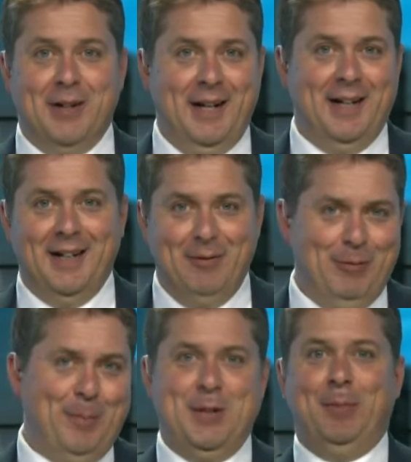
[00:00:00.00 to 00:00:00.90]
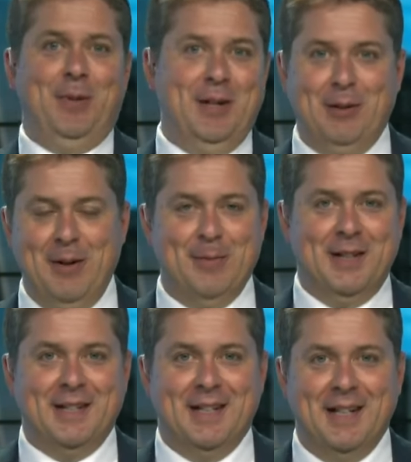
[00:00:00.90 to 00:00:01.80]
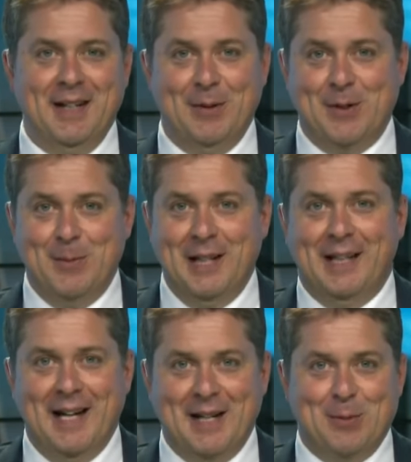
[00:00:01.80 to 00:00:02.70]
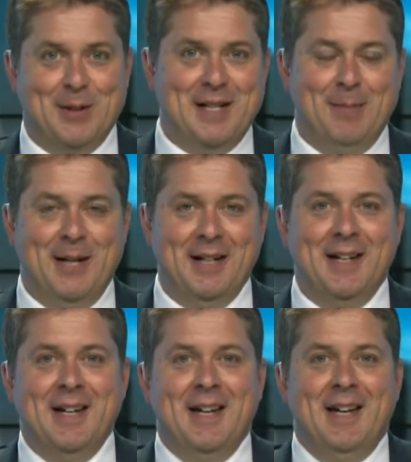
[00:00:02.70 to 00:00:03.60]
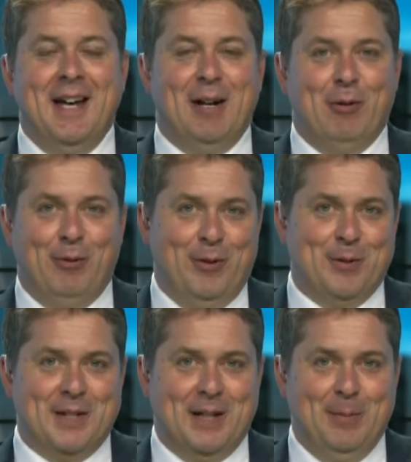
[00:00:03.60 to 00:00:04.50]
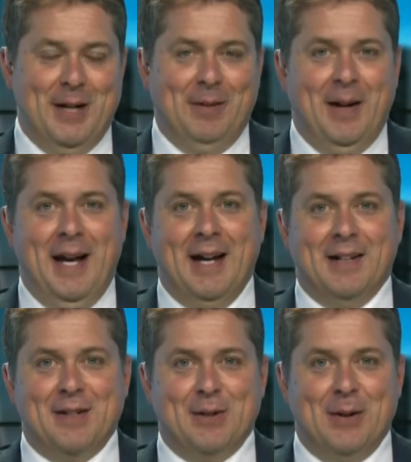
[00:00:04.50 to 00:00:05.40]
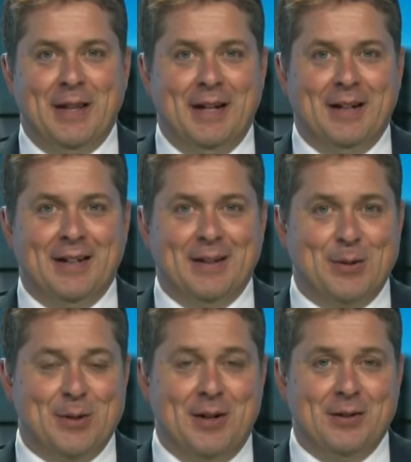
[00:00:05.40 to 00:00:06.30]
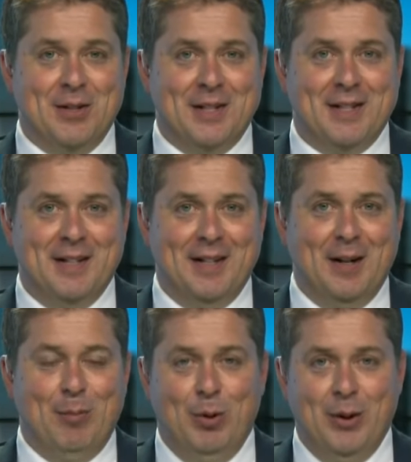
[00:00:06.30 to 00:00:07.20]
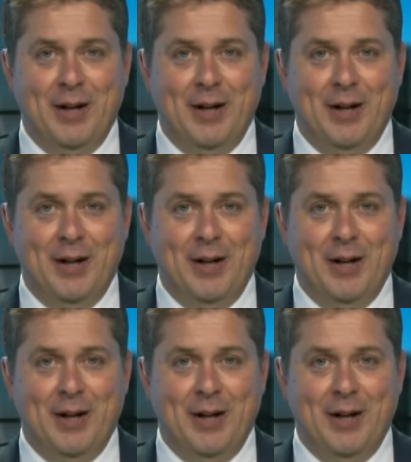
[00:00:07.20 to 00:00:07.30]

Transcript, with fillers: He uh, ripped up the agreement, and then he was immediately asked, "What does that mean?" and he refused to commit. And so I think this was all just uh, a ploy.